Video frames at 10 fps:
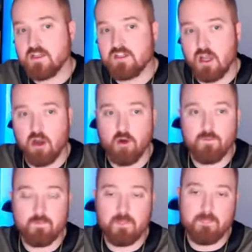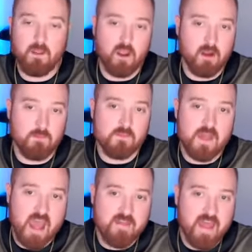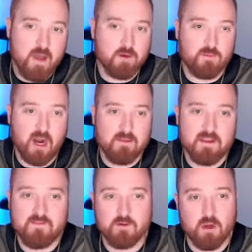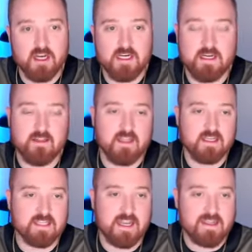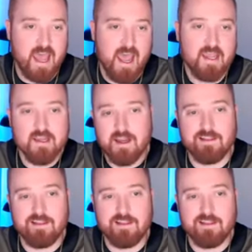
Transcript: So um, that that would probably be if you're running into things like that.